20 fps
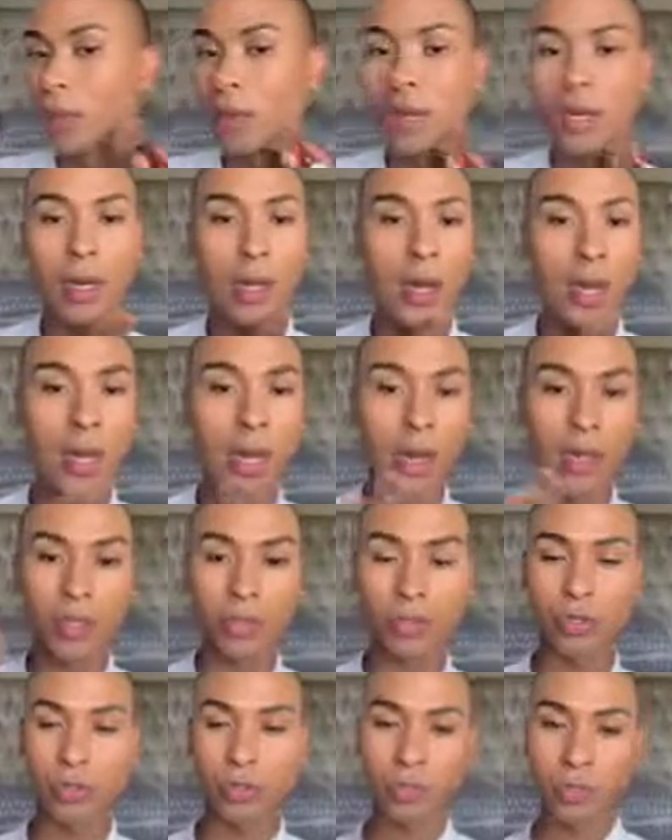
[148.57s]
I'm not going to
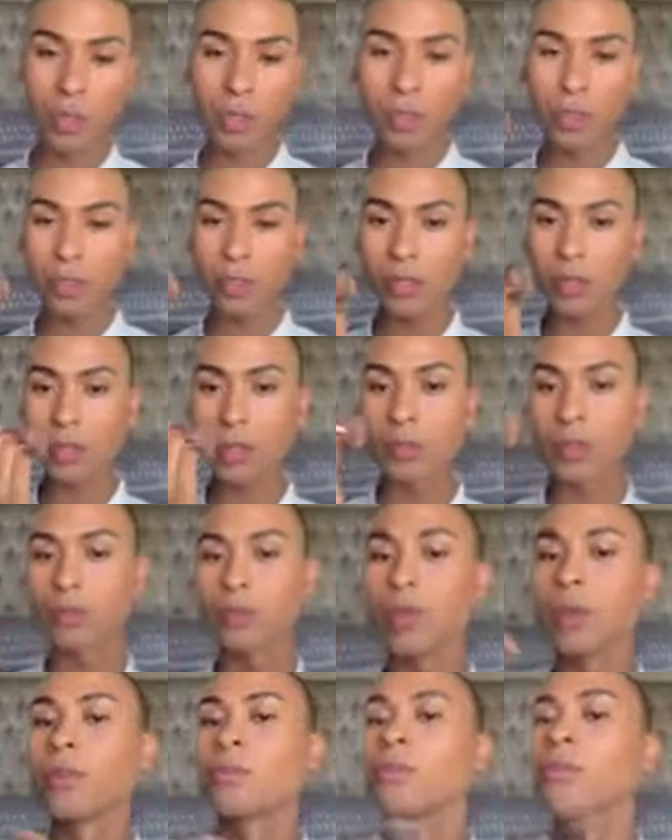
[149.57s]
highlight too much
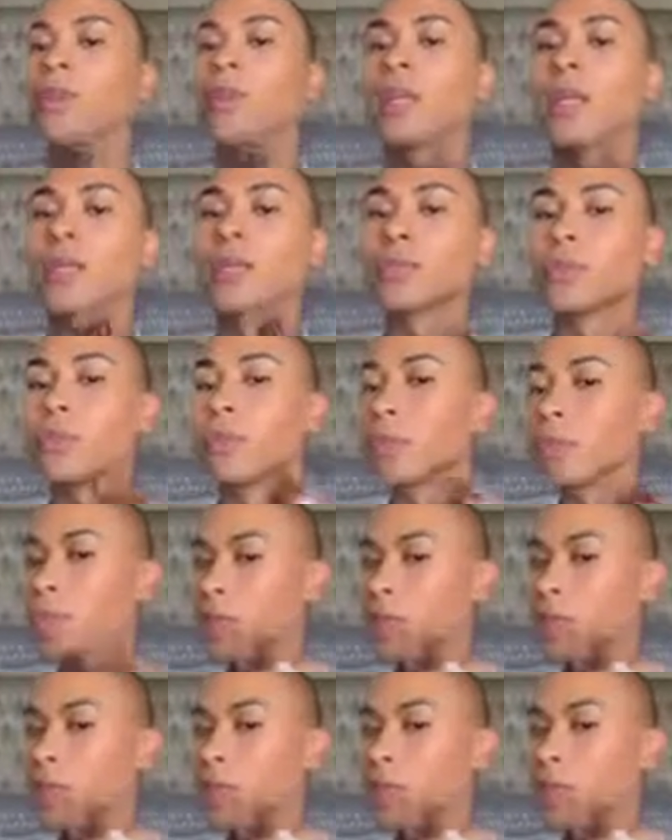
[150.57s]
because we're going for a natural